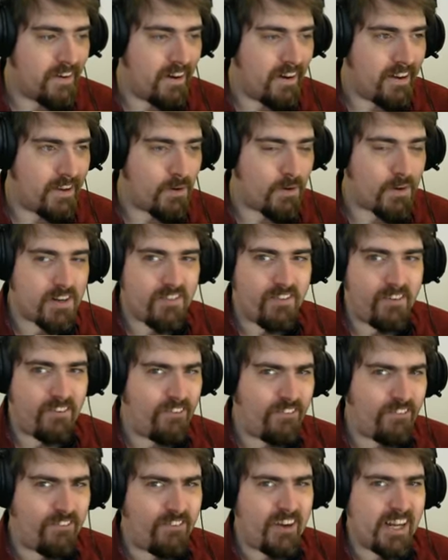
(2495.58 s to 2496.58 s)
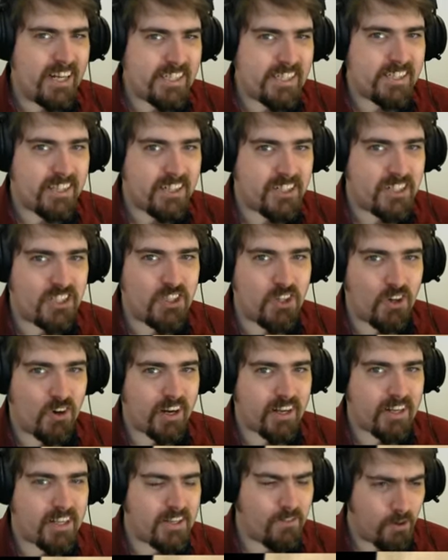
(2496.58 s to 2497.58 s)
You can feel the
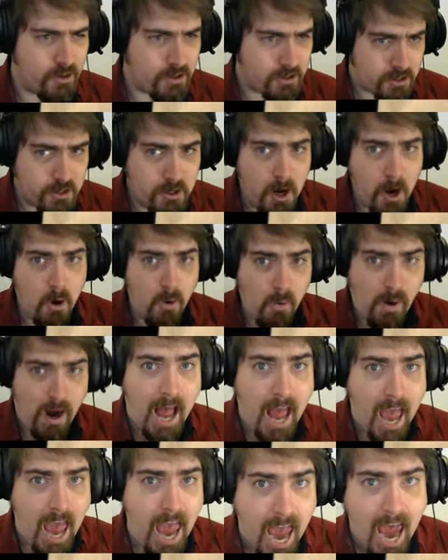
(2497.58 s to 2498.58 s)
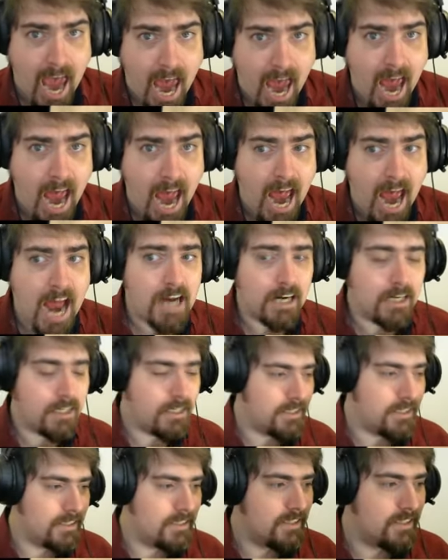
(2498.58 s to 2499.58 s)
shock in his voice. No air?
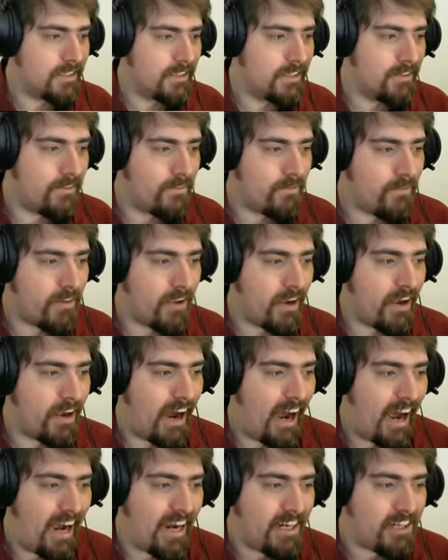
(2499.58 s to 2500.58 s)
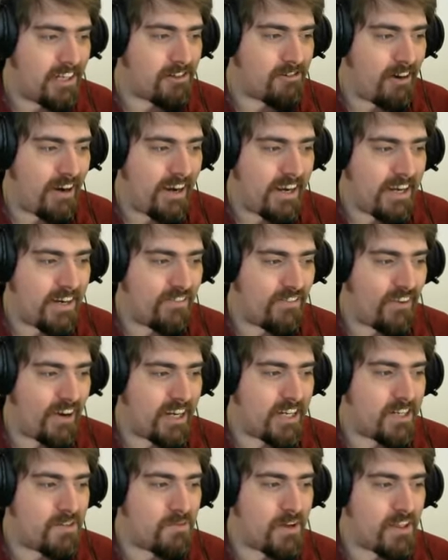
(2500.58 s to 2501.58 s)
I tried
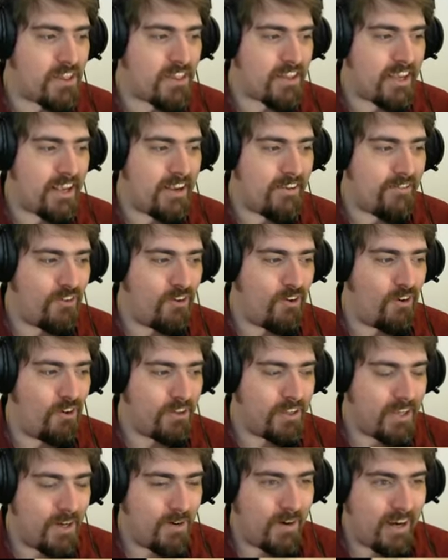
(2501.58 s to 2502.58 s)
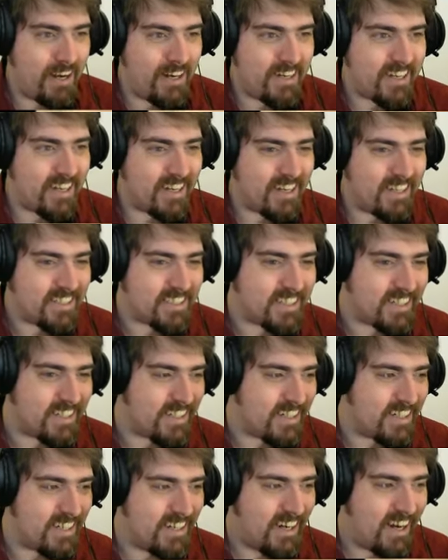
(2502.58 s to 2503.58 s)
fight with T four, you idiot!
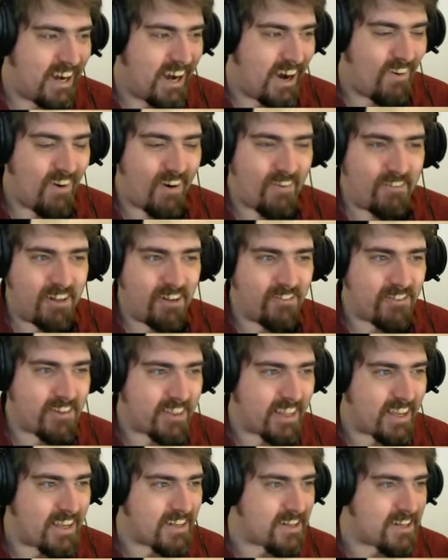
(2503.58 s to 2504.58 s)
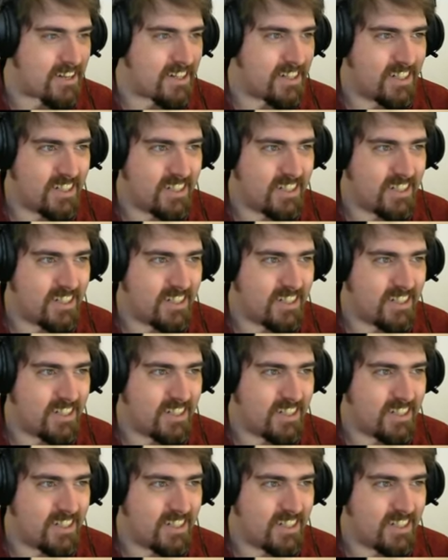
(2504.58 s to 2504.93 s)
Oh, I'm loving this.